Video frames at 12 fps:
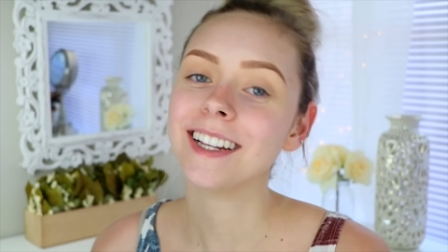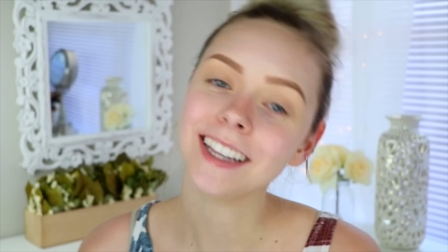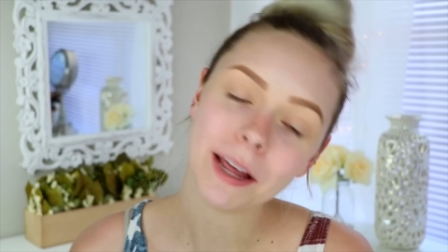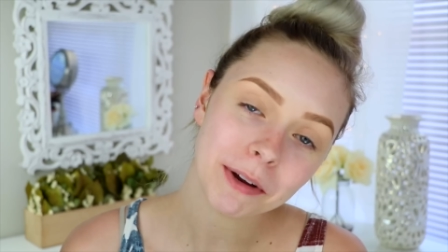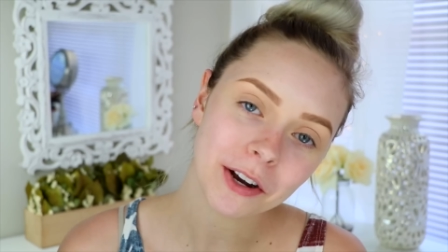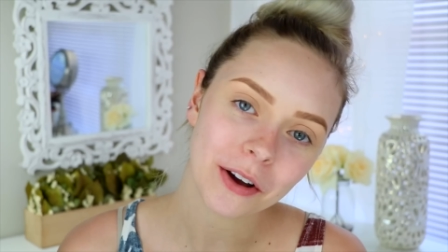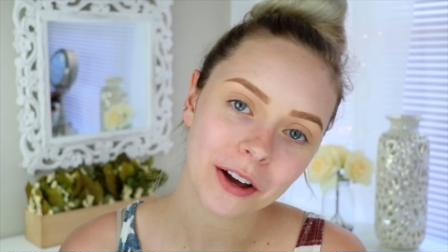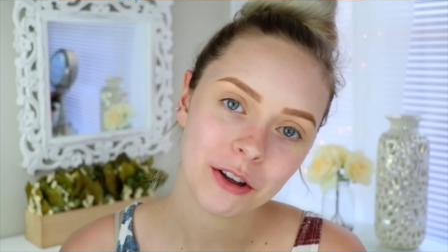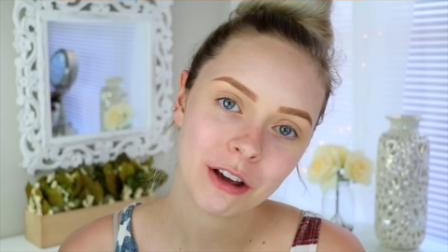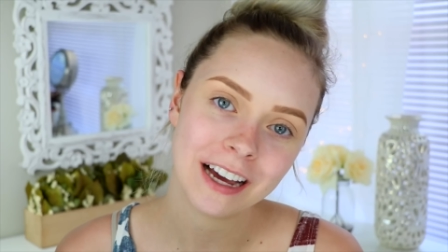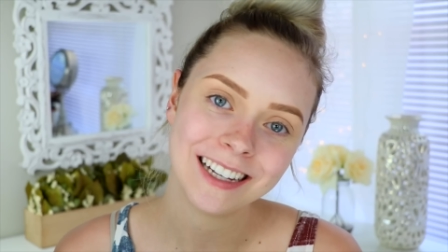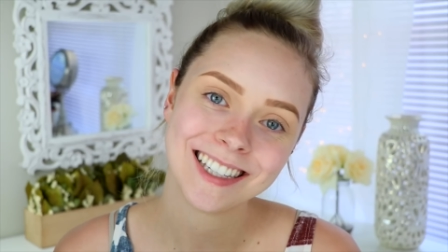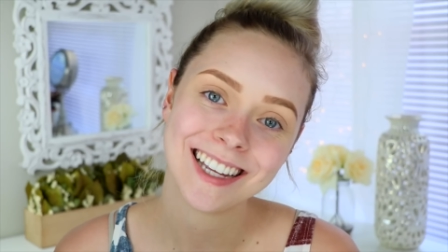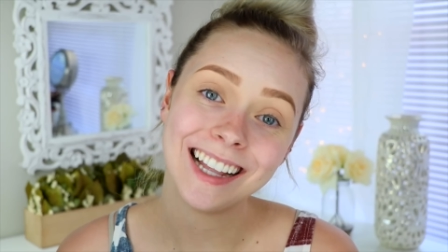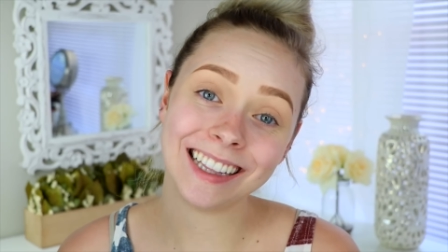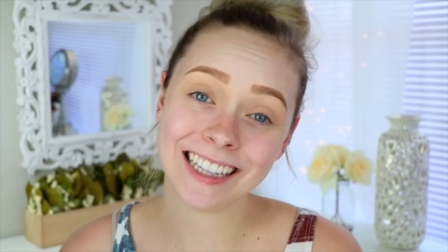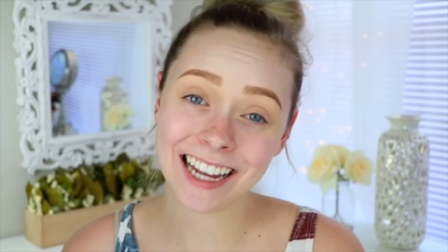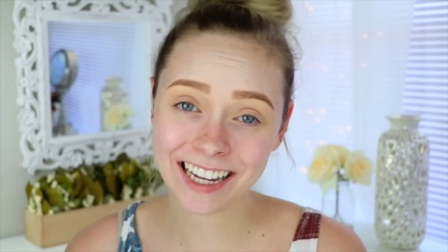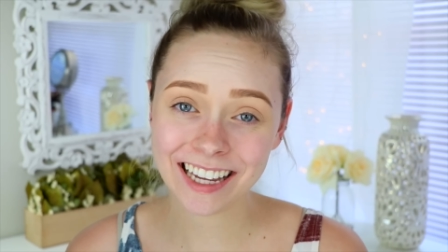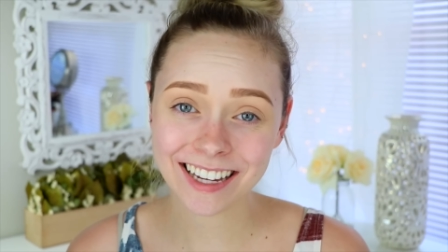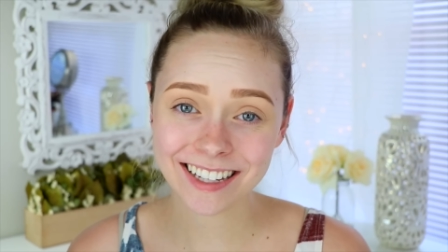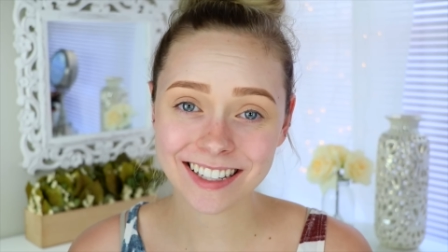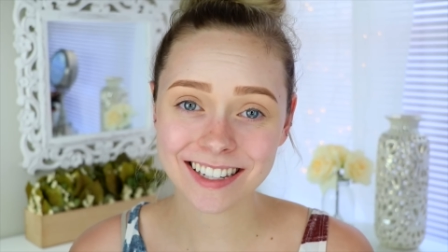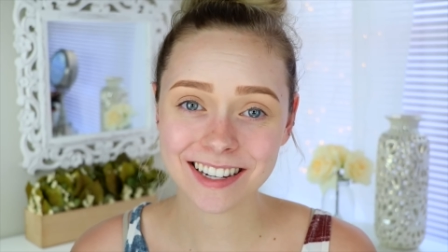Let me know how you guys like
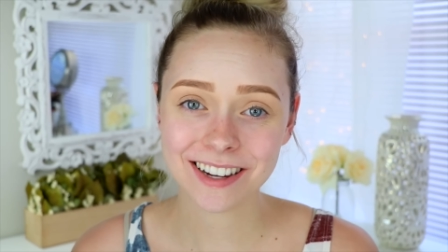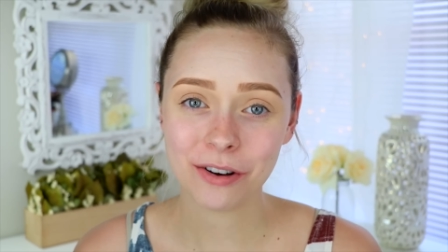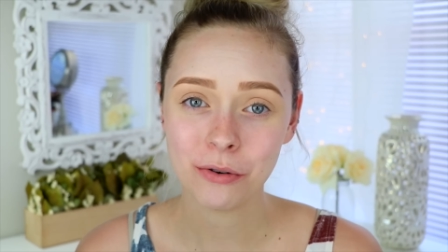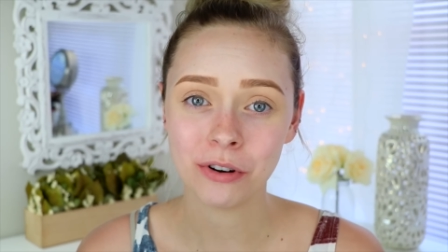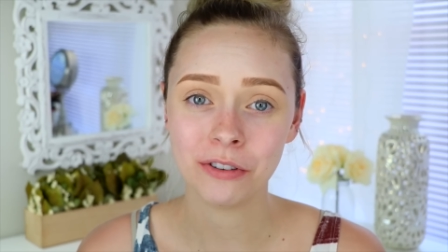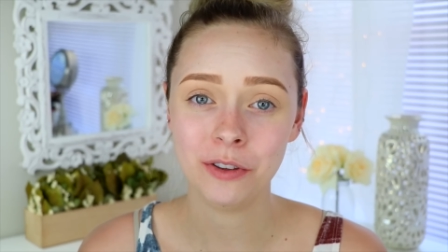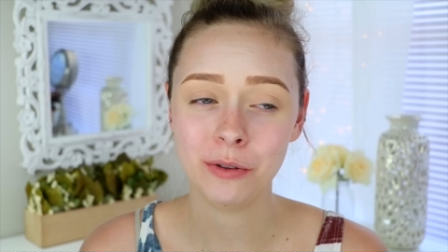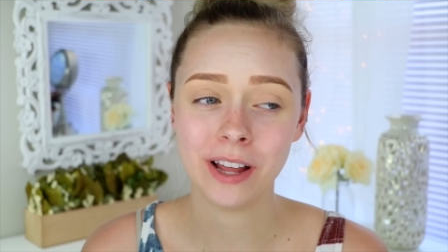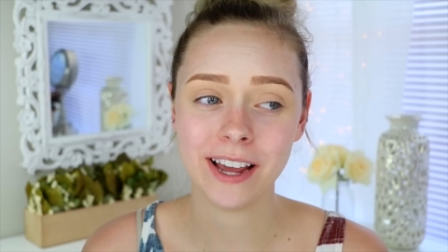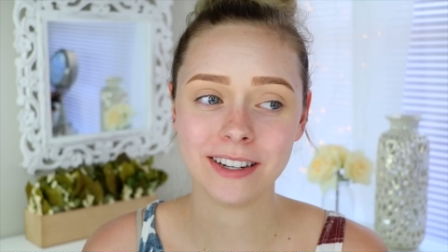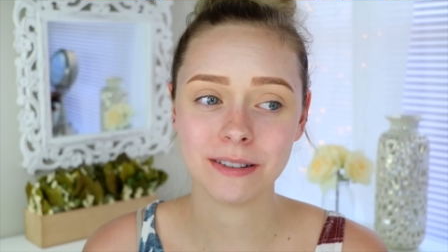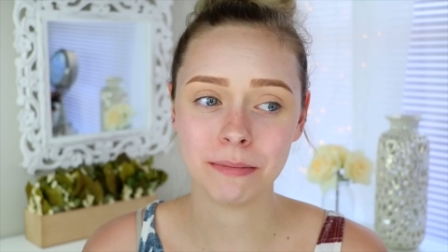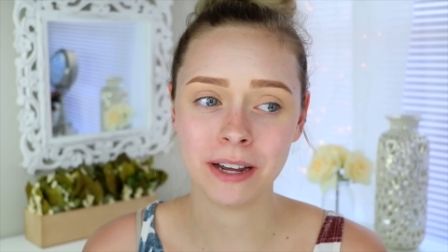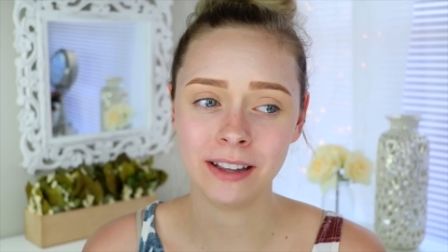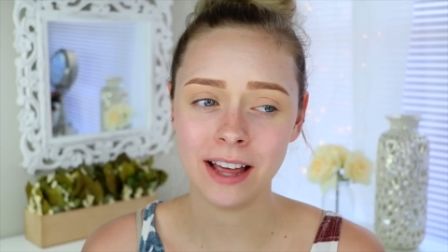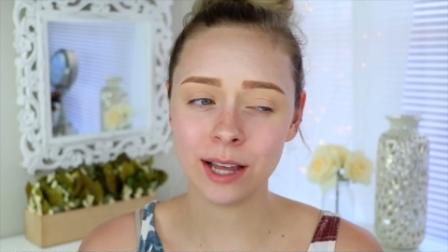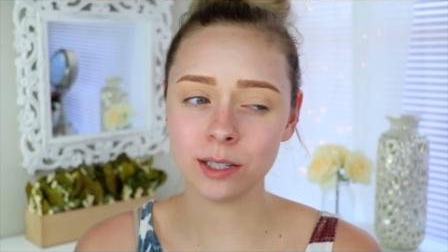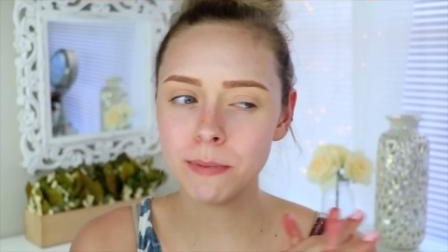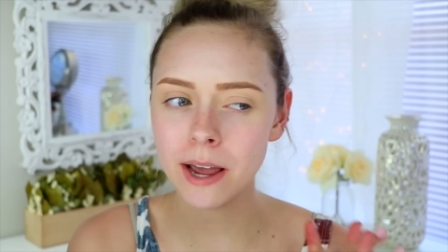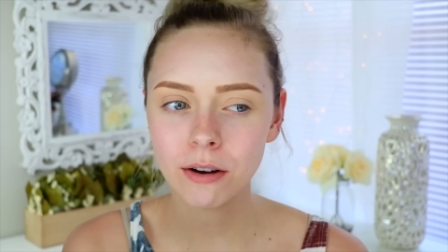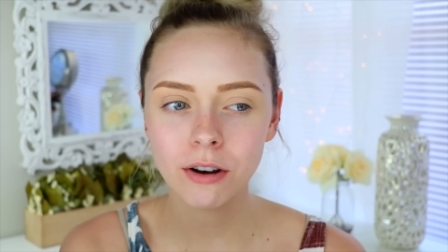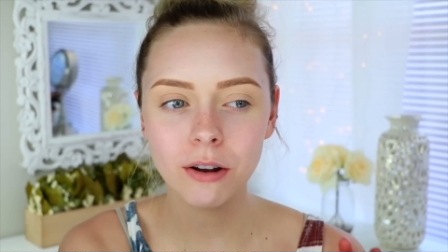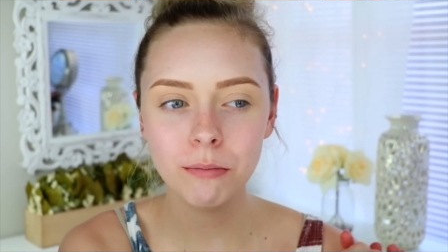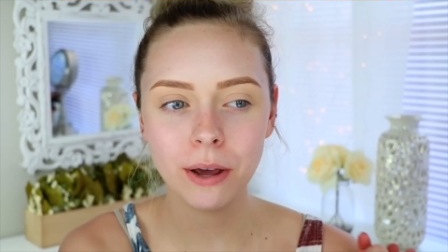it or if you liked my last
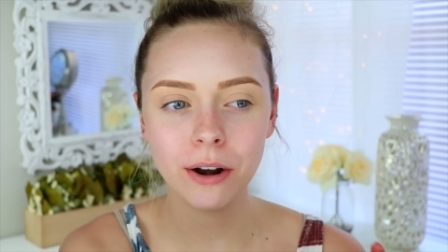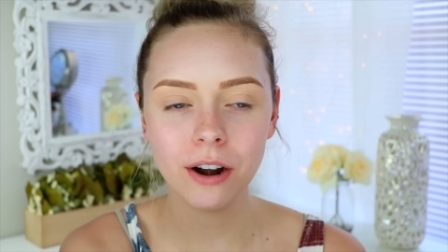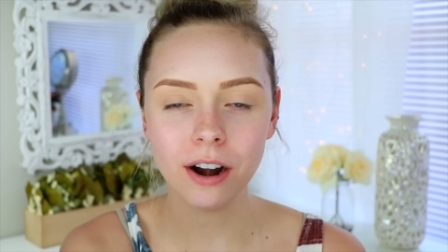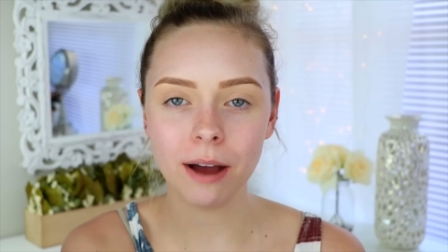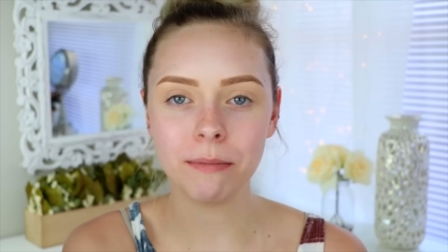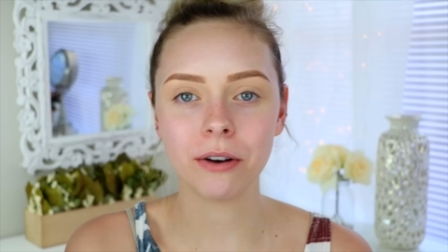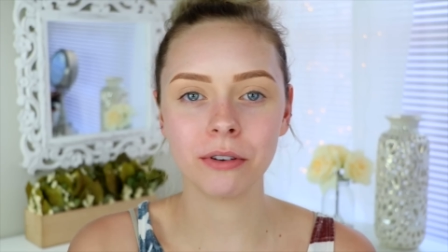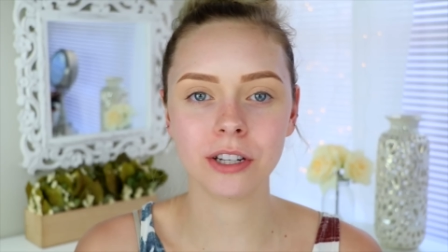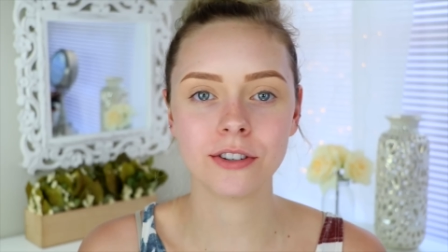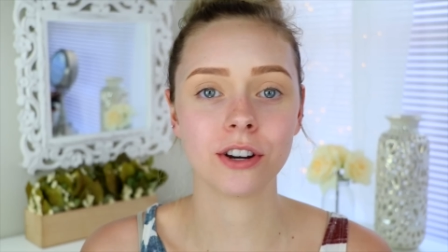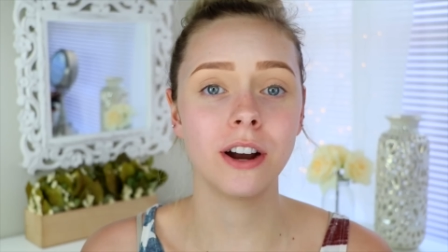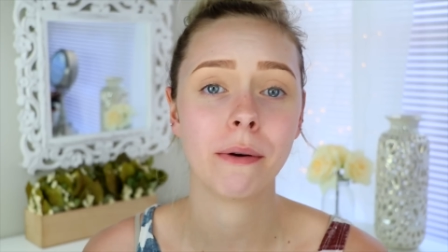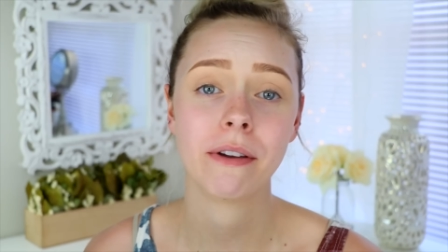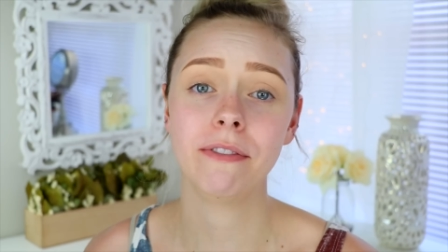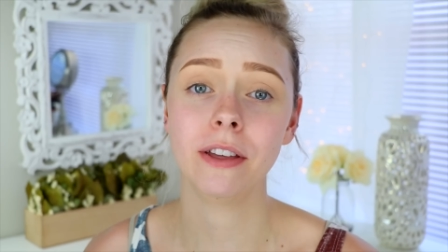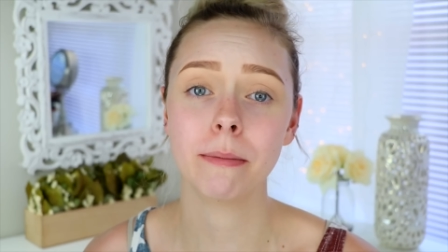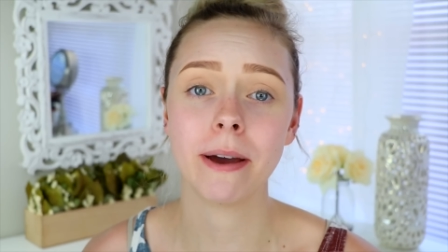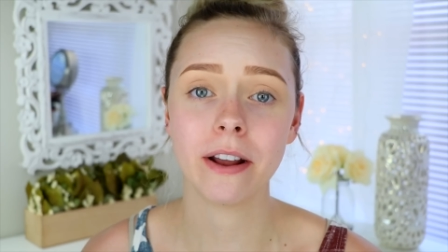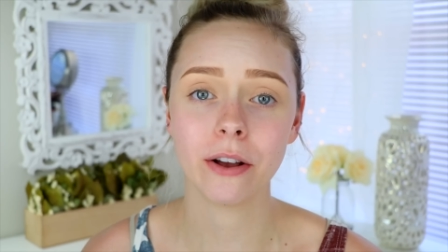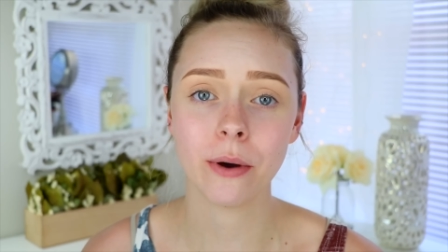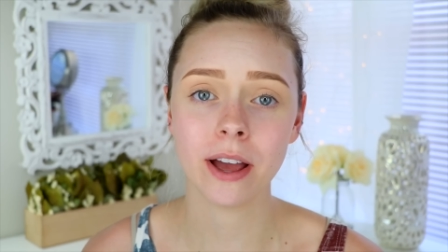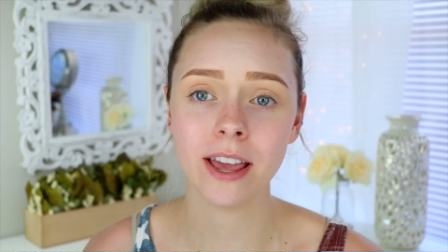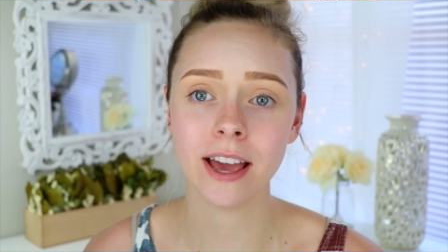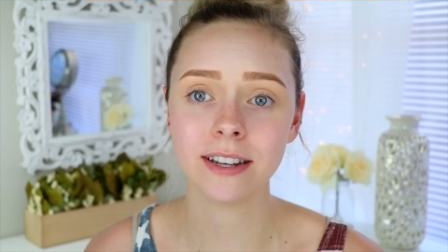background better. I'm not really sure how I feel about it
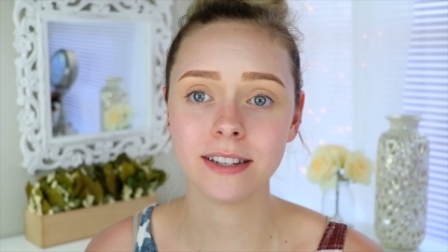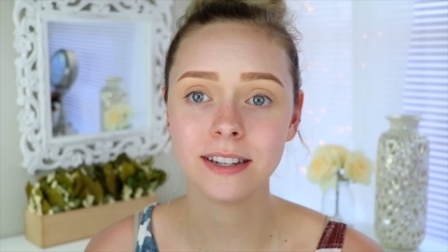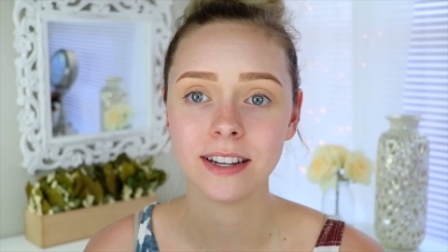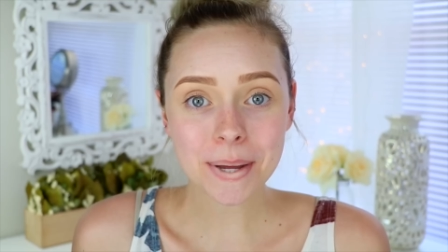quite yet.